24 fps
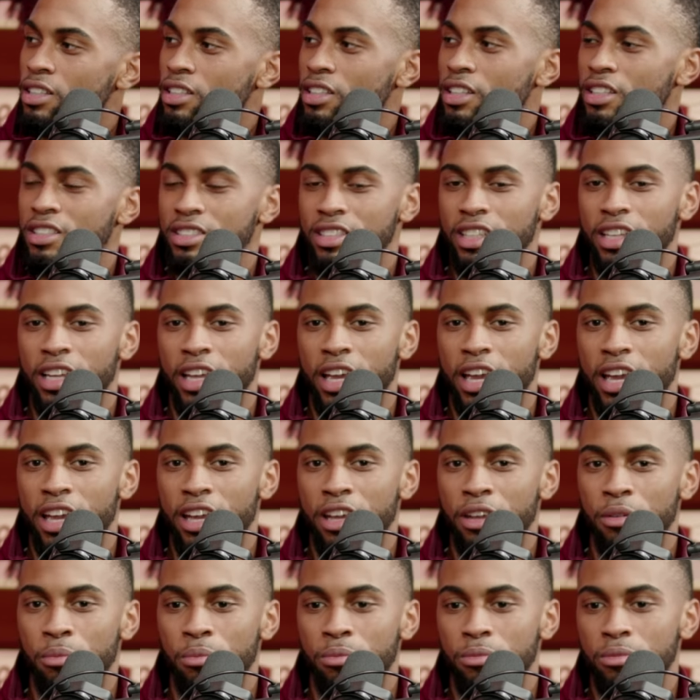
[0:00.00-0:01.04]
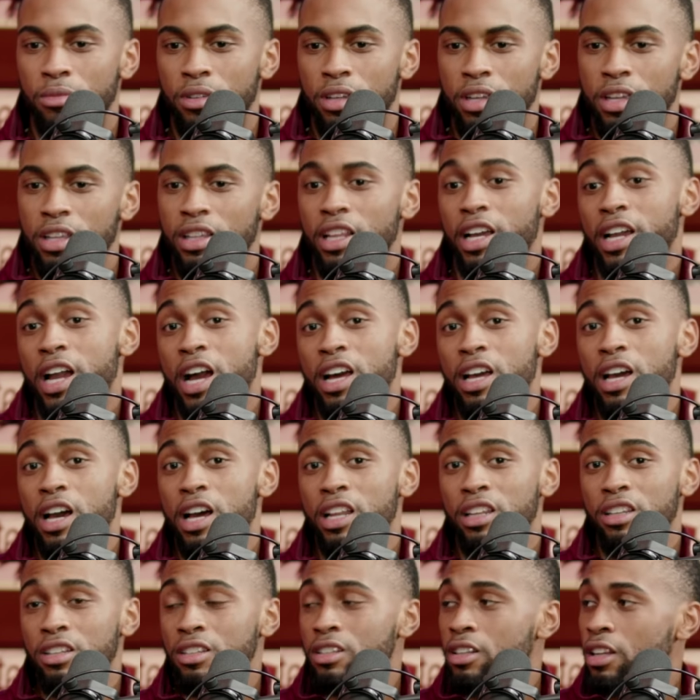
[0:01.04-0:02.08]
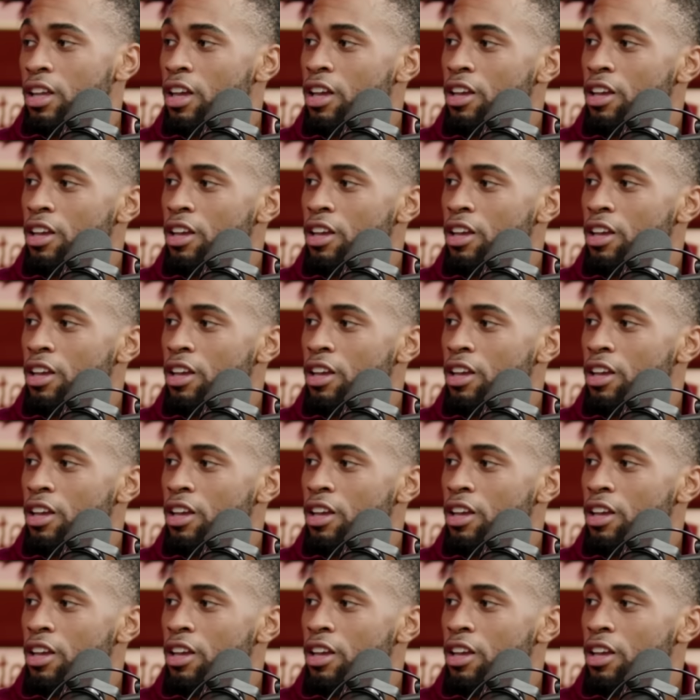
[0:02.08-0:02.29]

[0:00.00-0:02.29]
Because the game, I love the game.